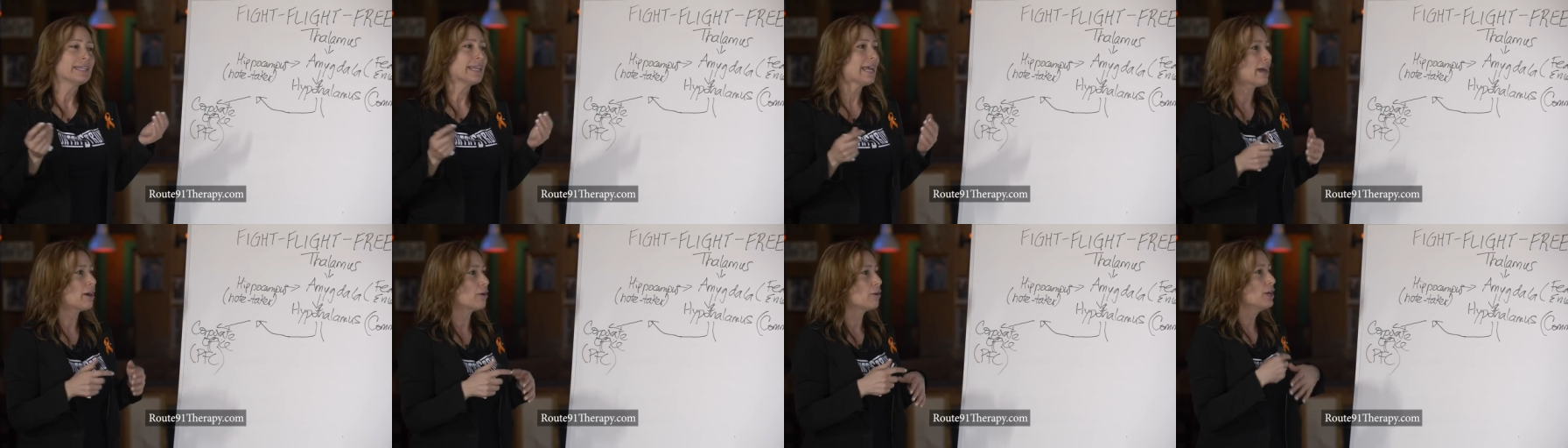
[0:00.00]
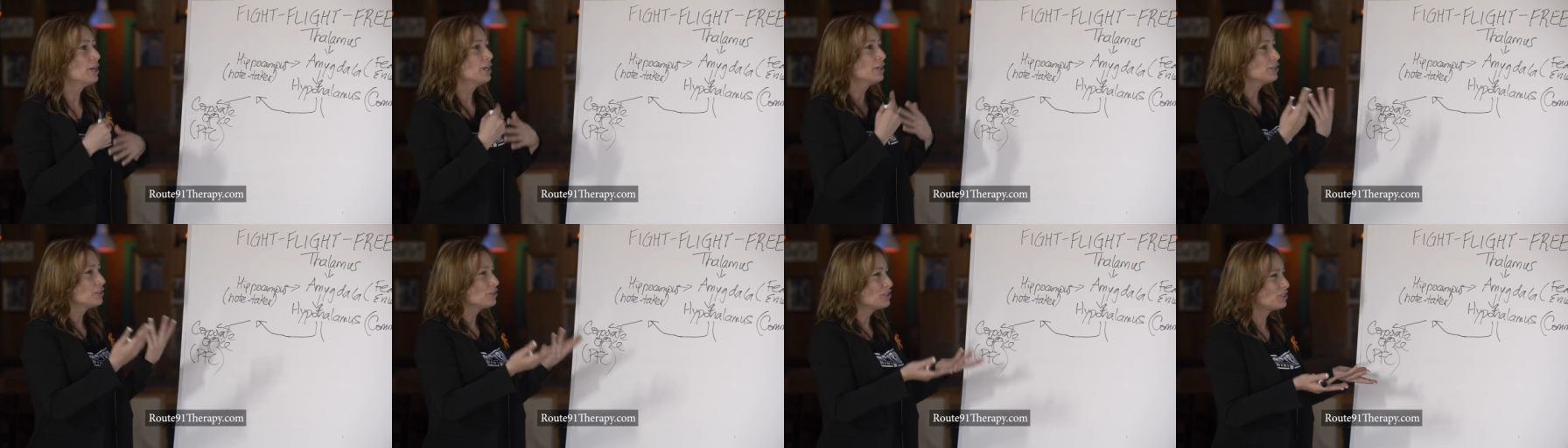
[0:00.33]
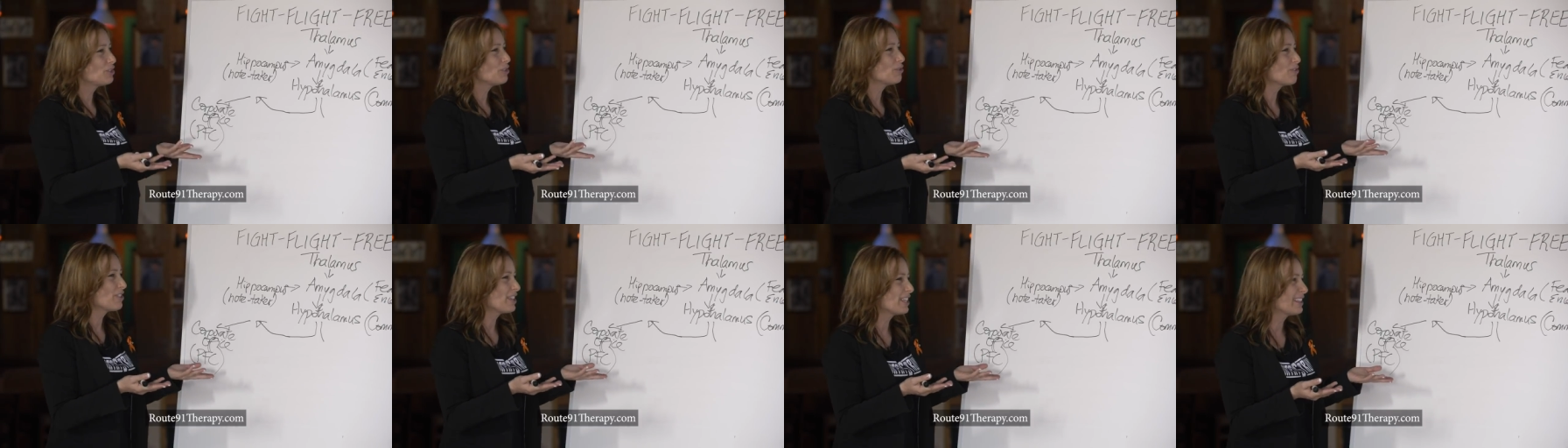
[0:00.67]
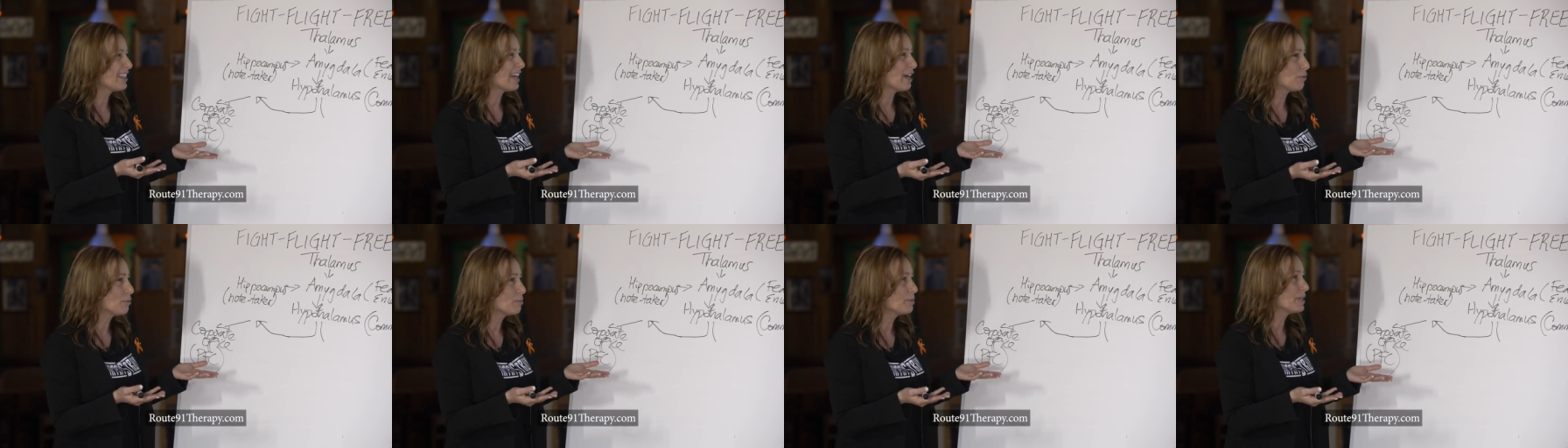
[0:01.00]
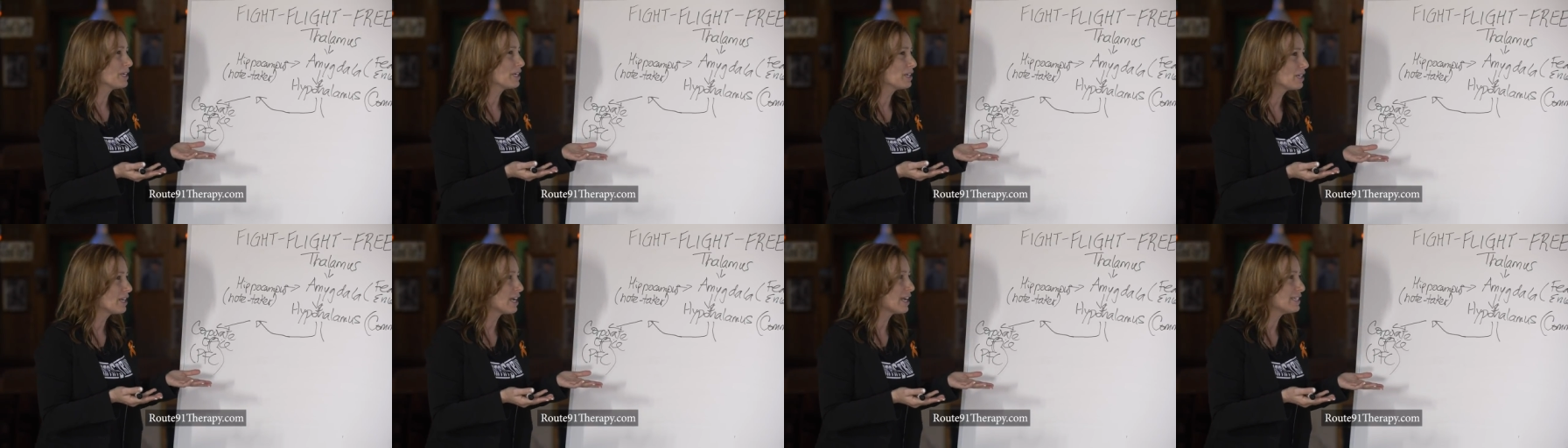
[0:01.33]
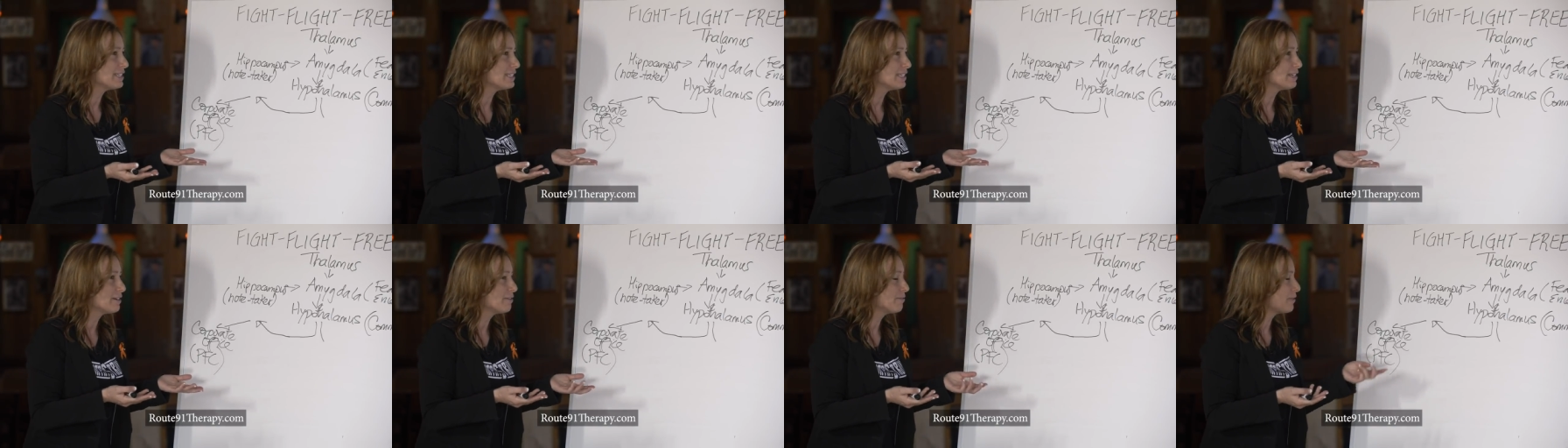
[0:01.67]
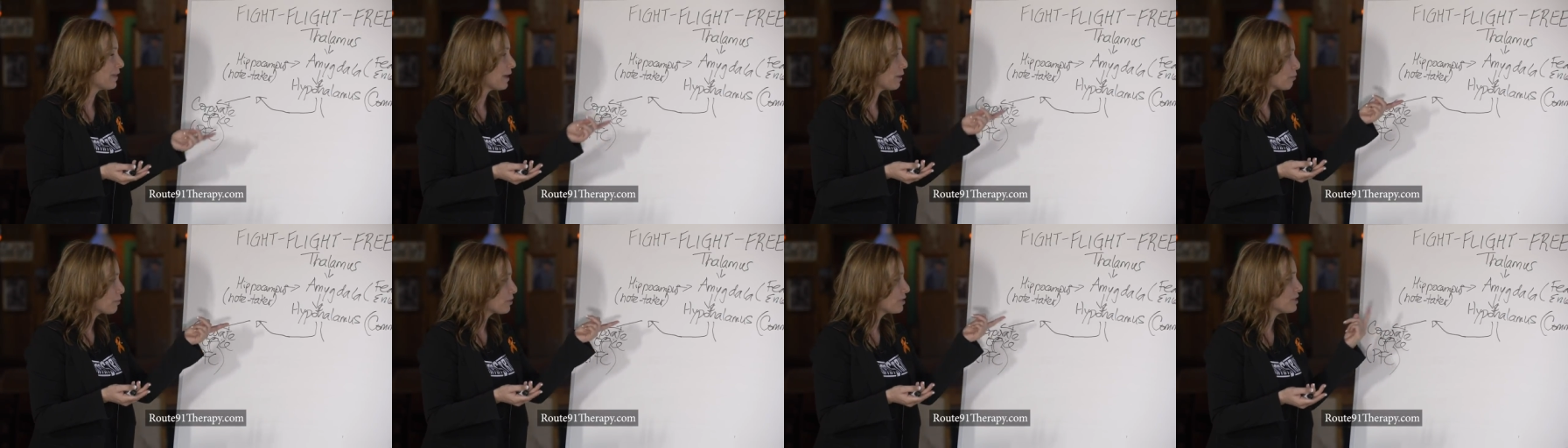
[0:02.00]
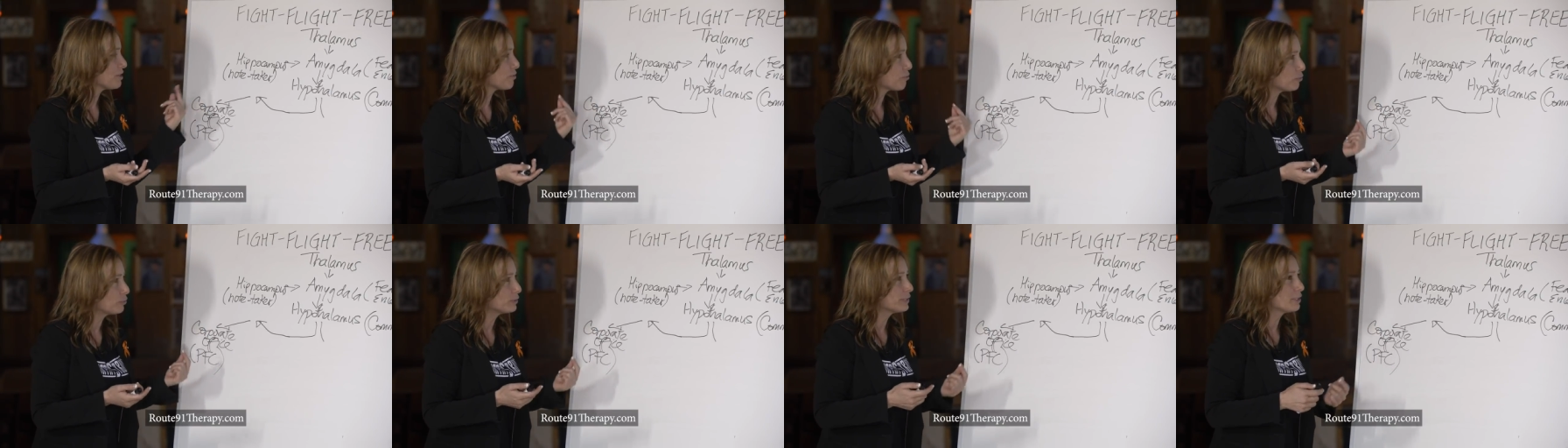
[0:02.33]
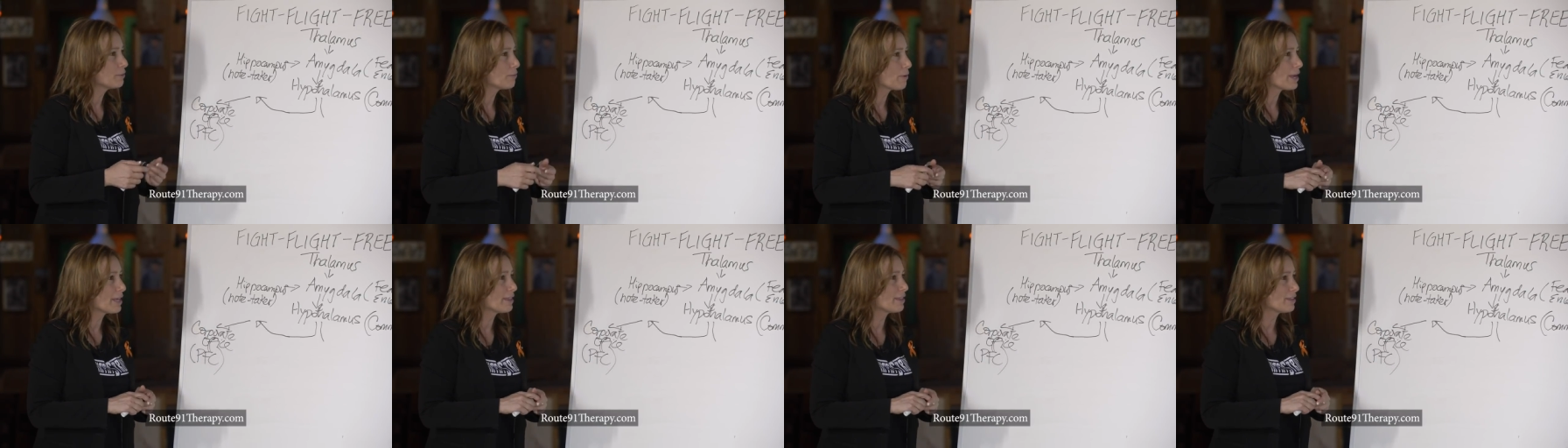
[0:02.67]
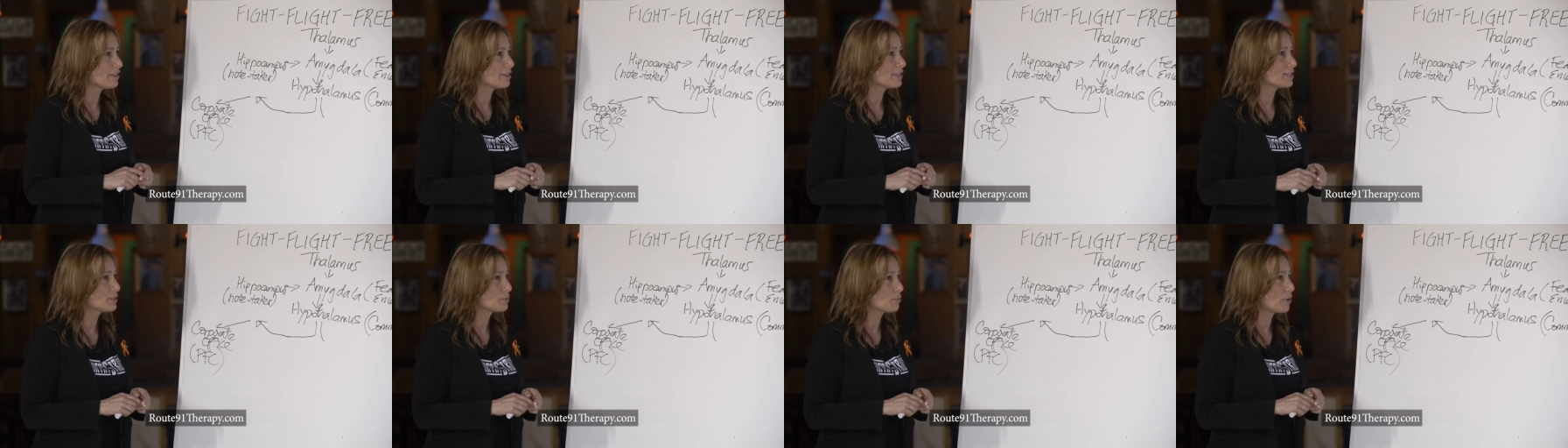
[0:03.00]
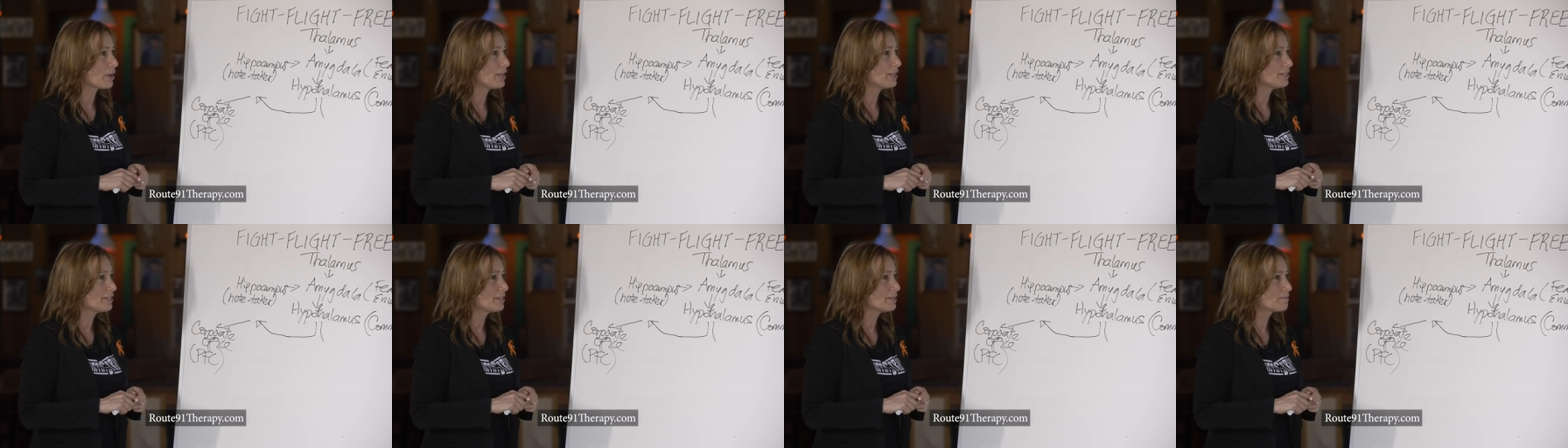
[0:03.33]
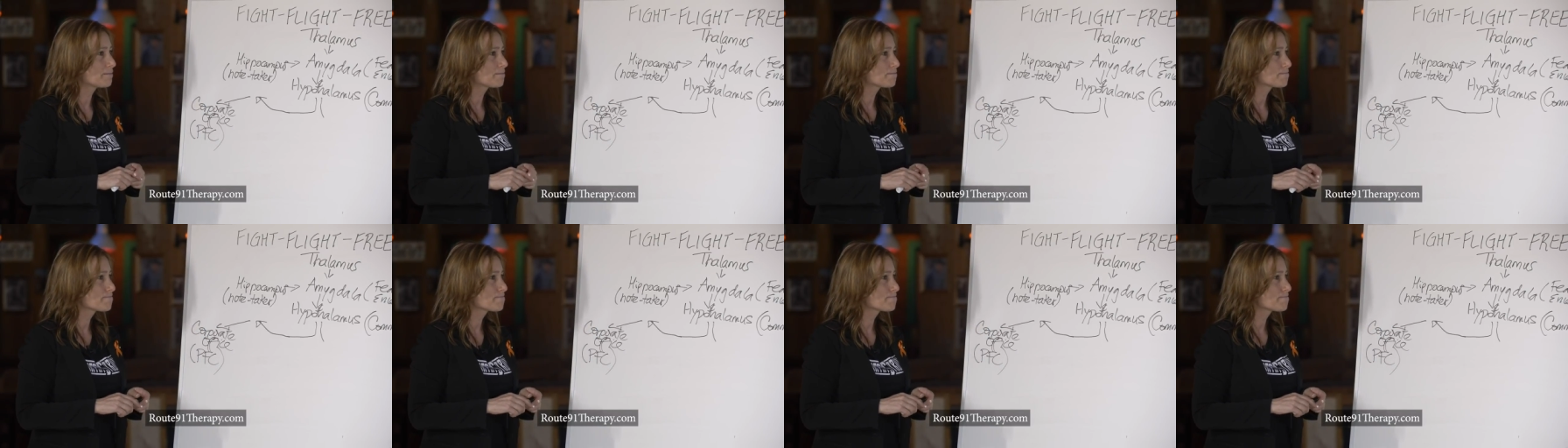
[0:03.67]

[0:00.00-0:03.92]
Now, do you think that would be a good idea if that were the only way that this went?